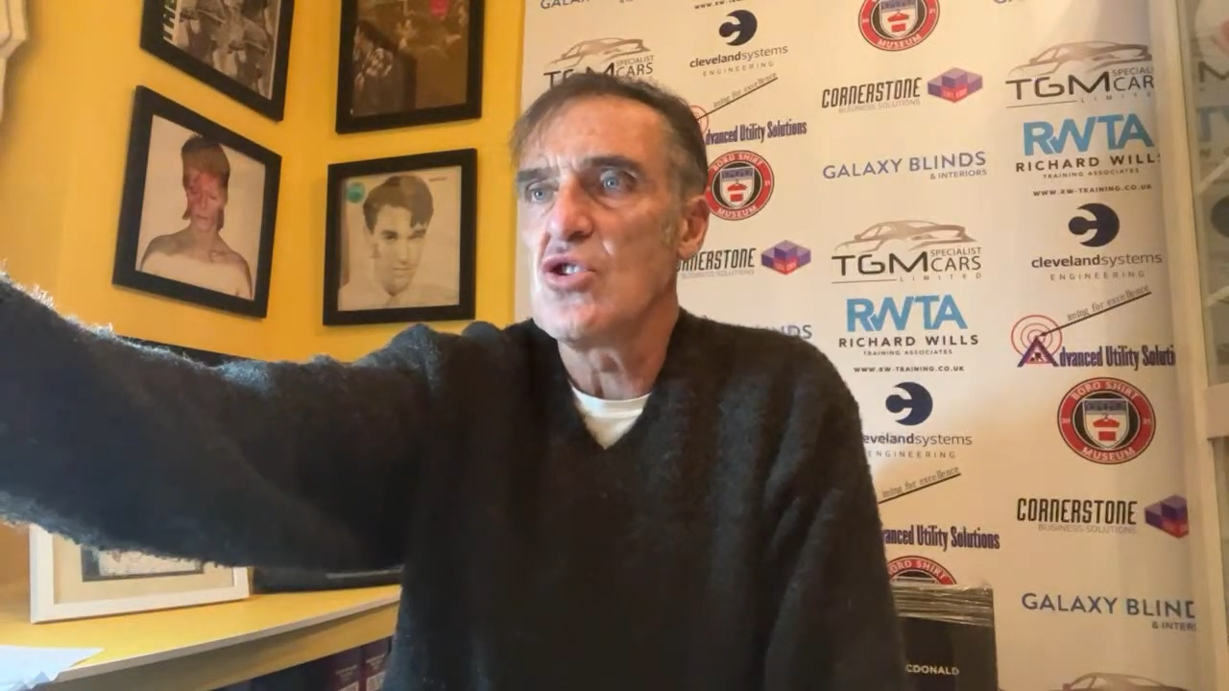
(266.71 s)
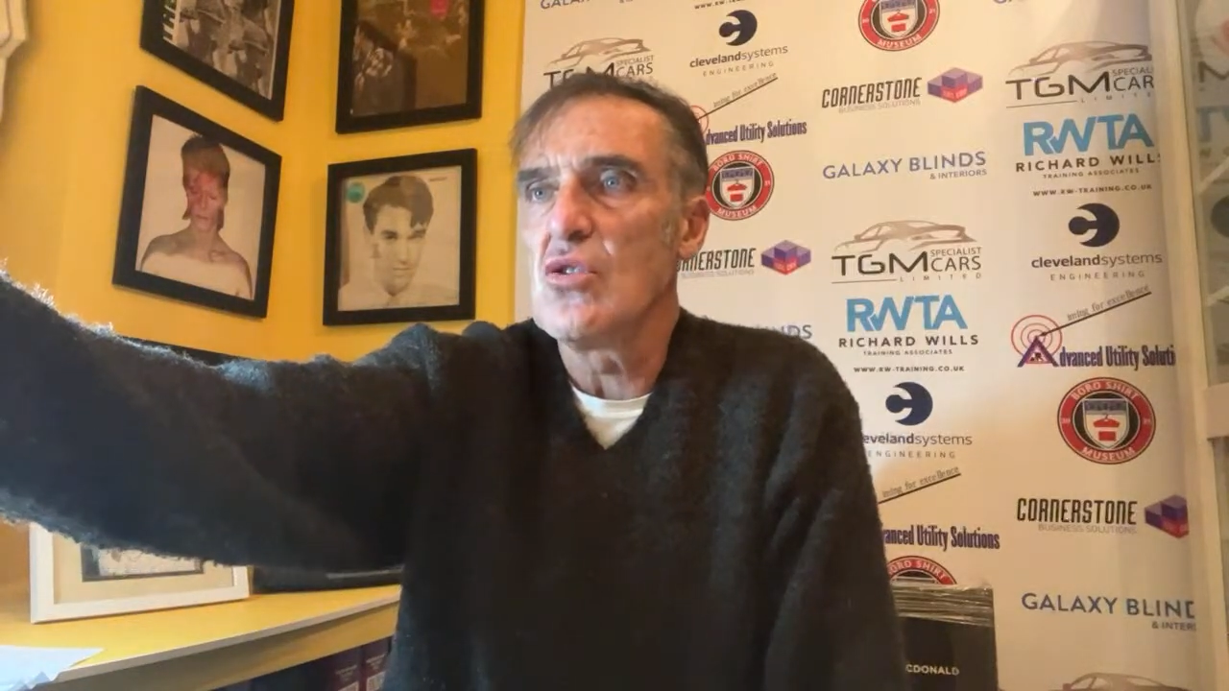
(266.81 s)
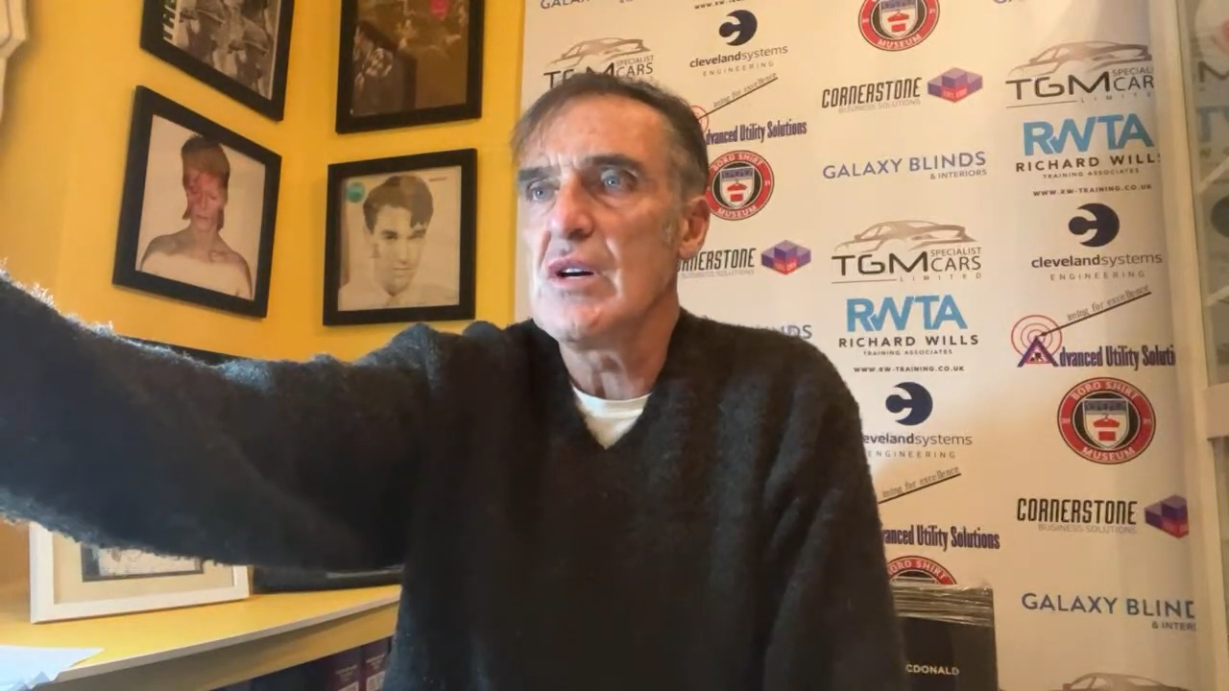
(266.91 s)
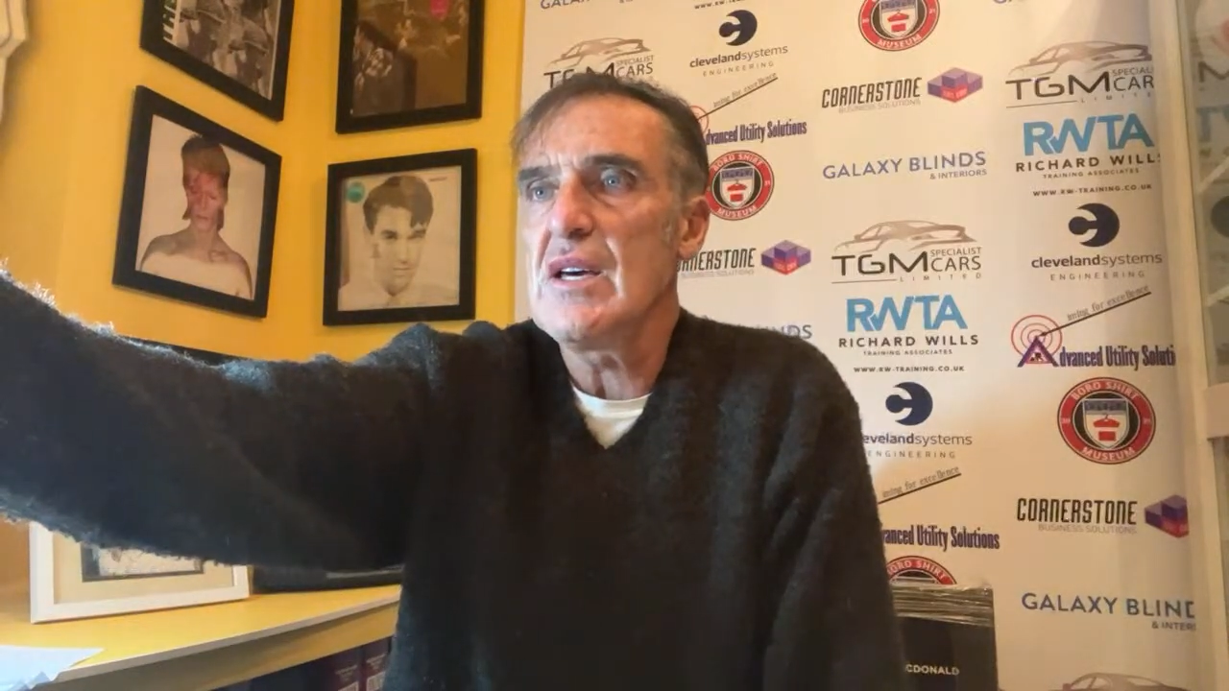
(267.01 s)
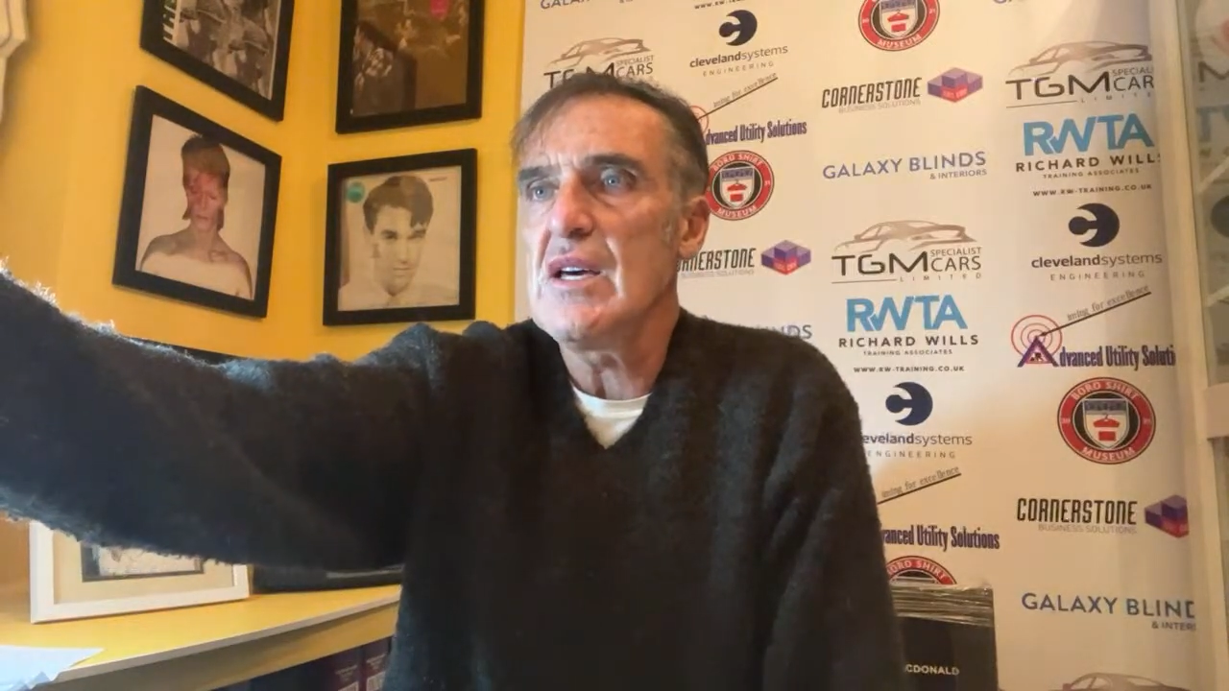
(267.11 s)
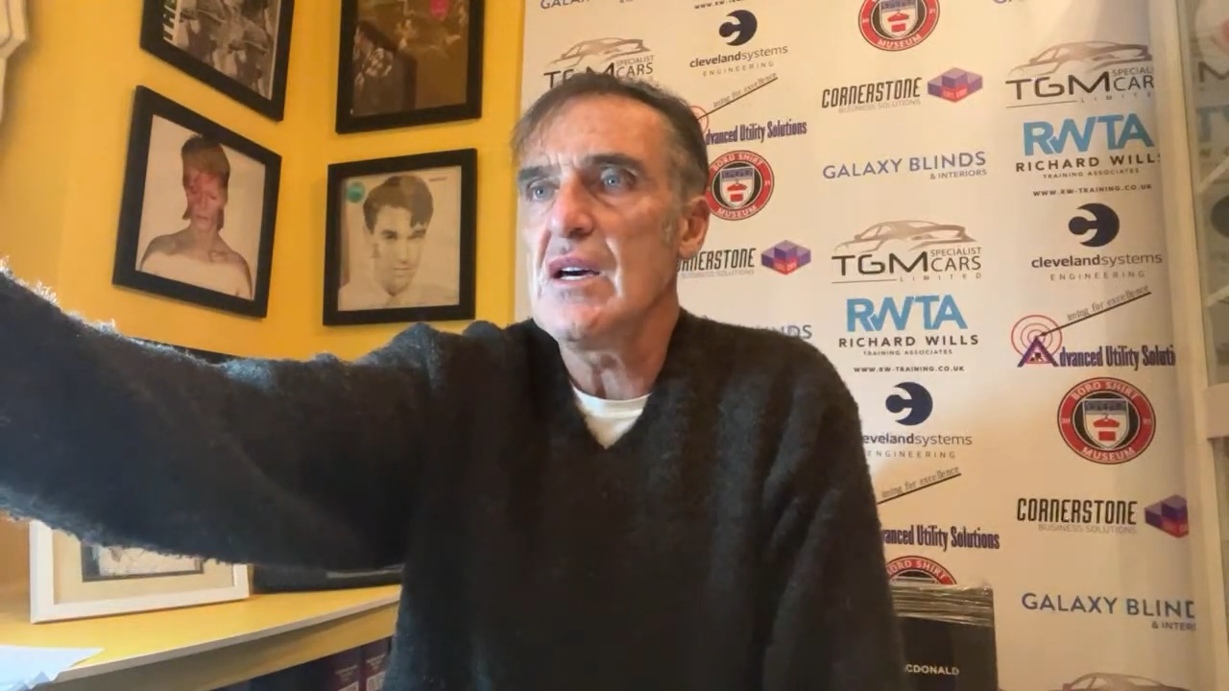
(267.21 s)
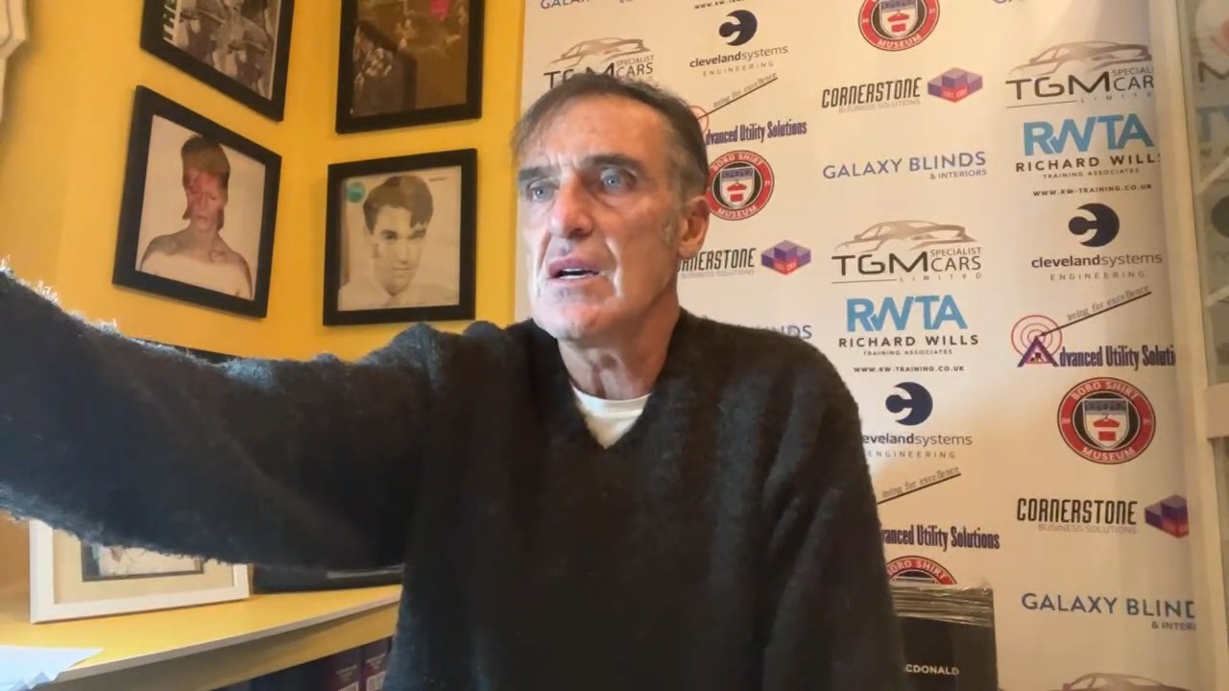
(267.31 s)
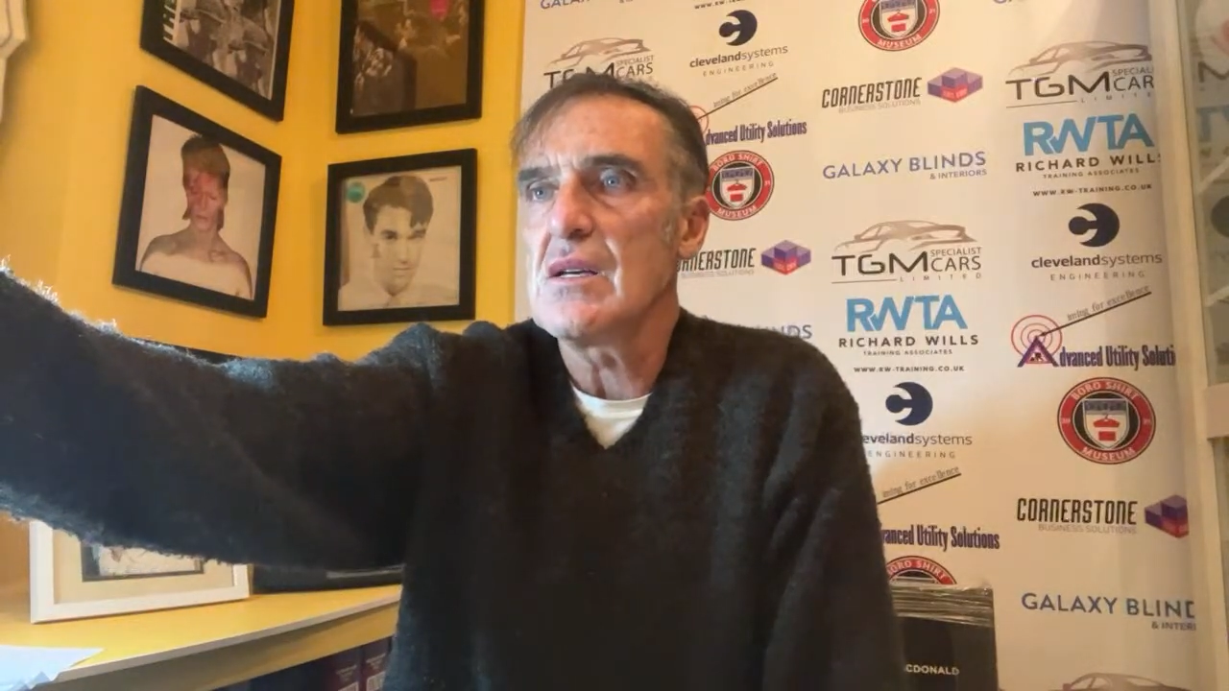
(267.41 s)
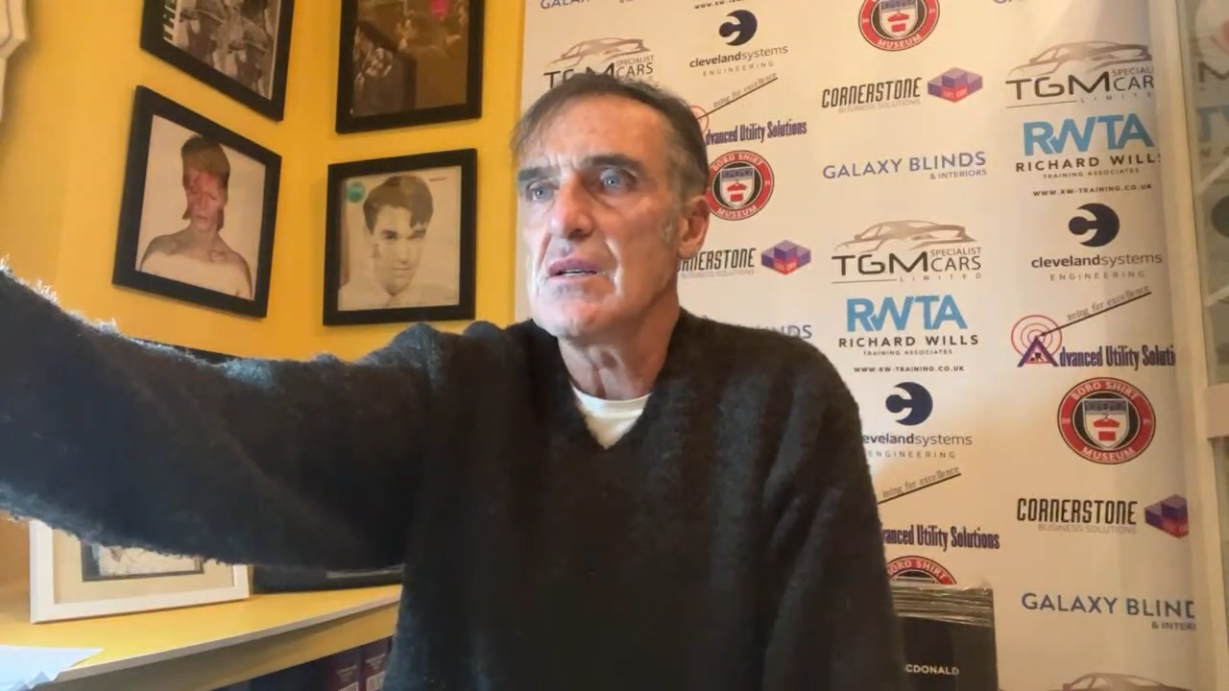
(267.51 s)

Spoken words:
only